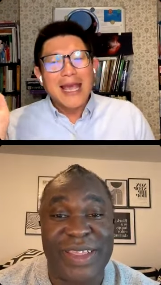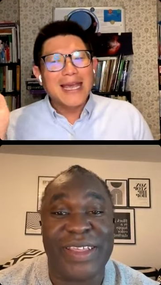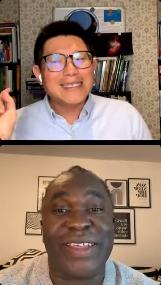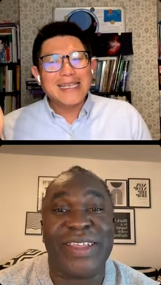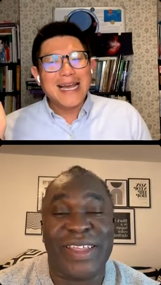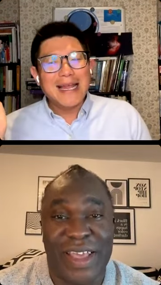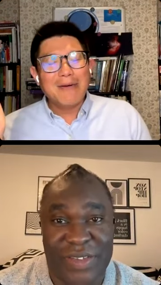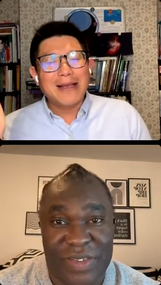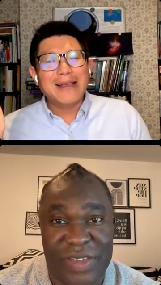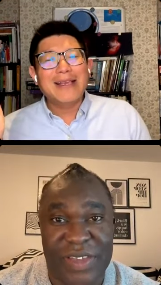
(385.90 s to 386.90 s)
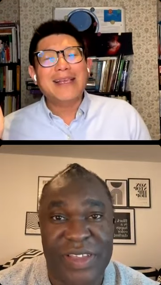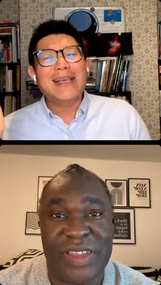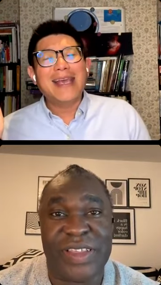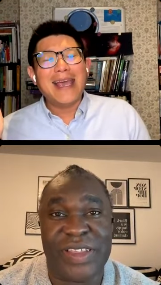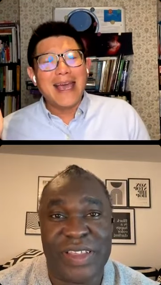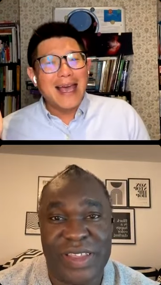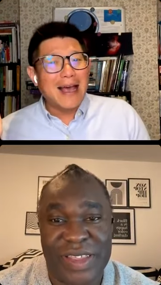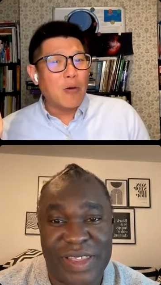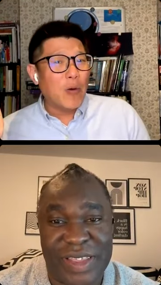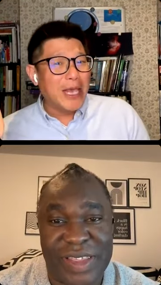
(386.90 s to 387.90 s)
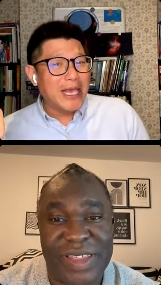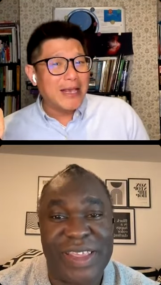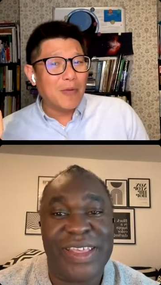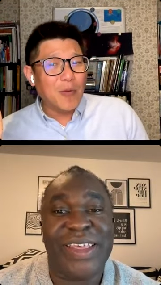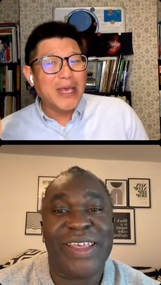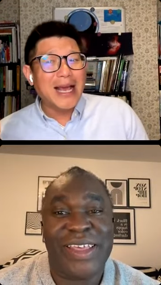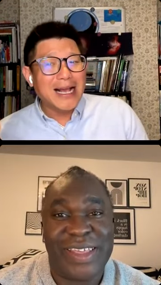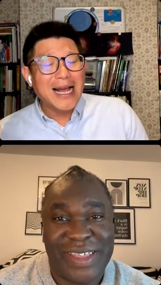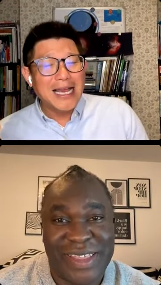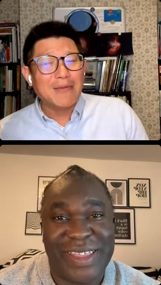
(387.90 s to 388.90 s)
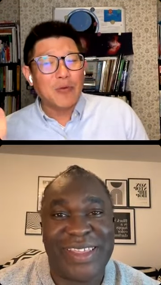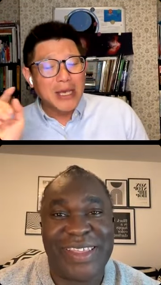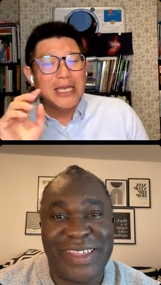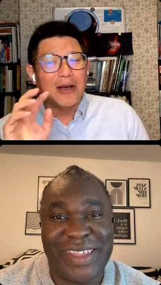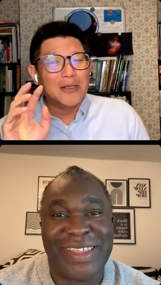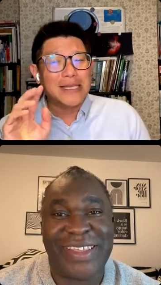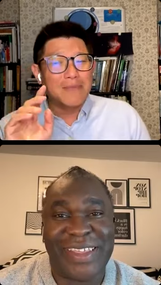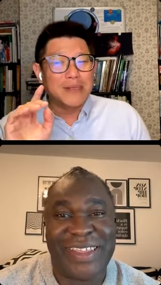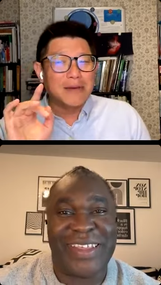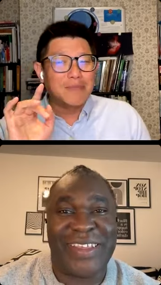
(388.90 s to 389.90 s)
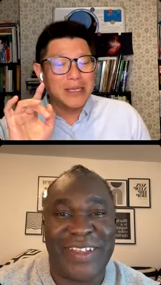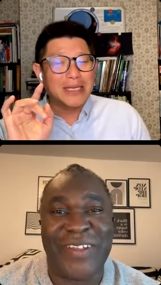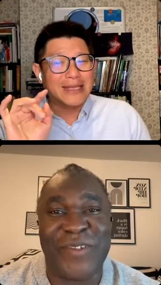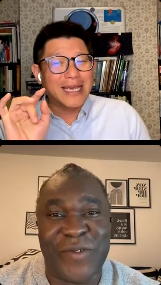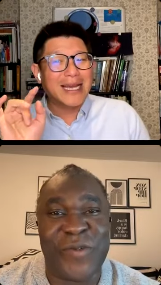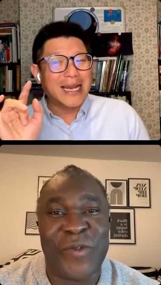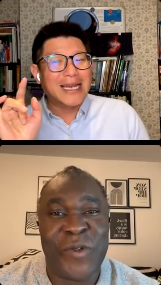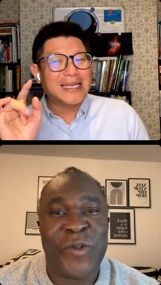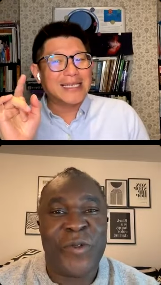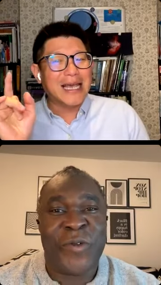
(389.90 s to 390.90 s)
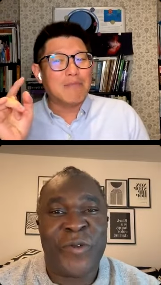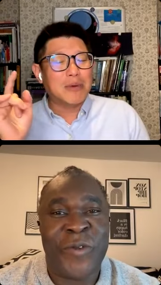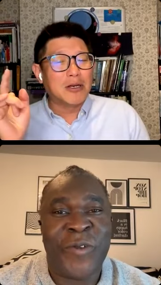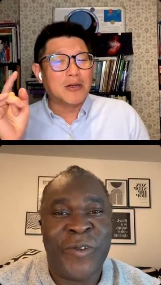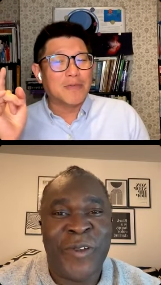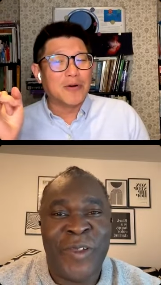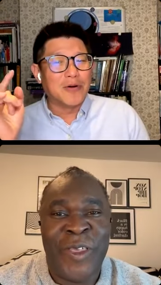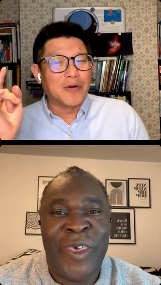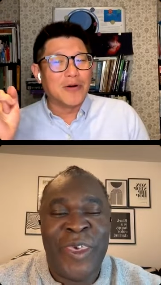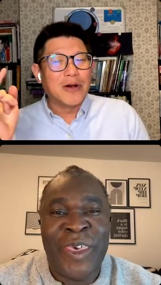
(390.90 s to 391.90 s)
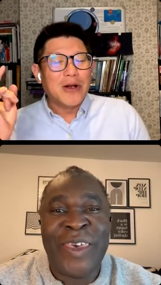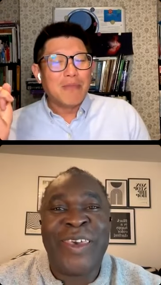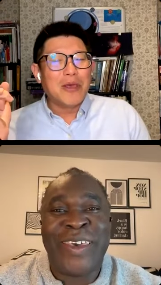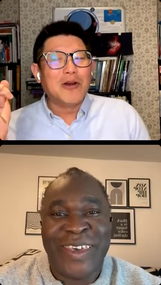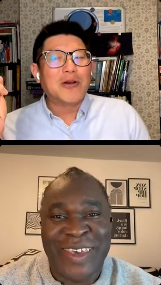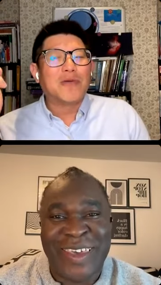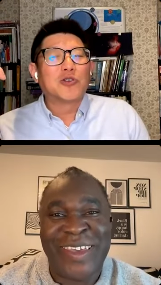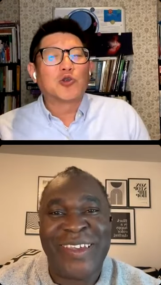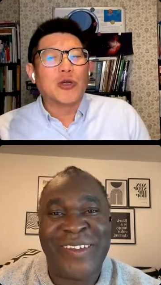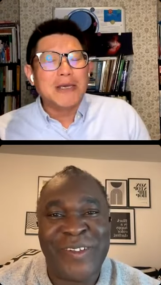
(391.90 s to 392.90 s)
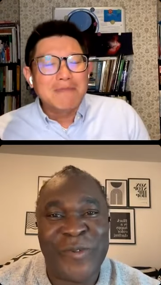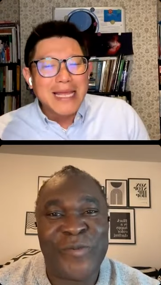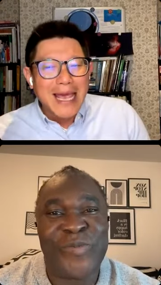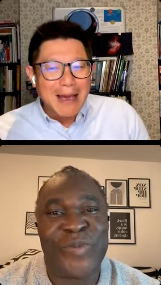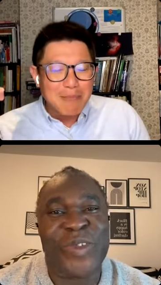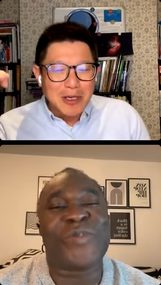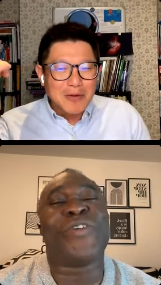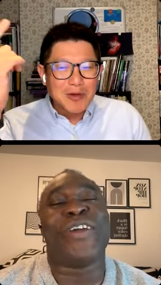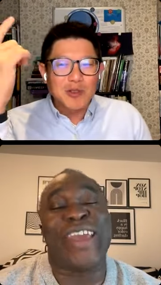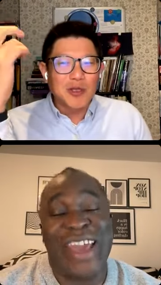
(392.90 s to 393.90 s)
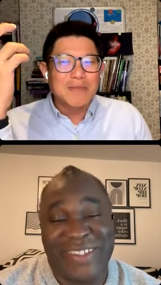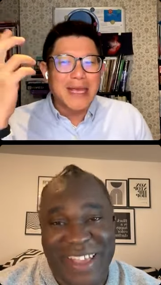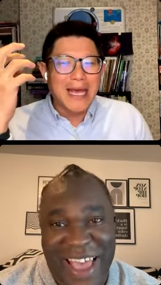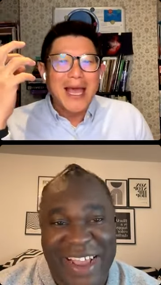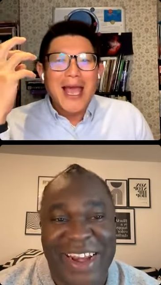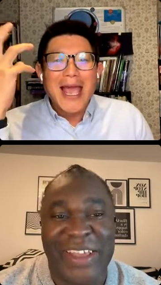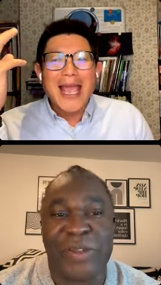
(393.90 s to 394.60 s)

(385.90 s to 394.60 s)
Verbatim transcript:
Speaker 1: It's kind of like, yeah, we we are kind of we know something, but uh, there is a beautiful, beautiful dream there. Beautiful exactly. Dream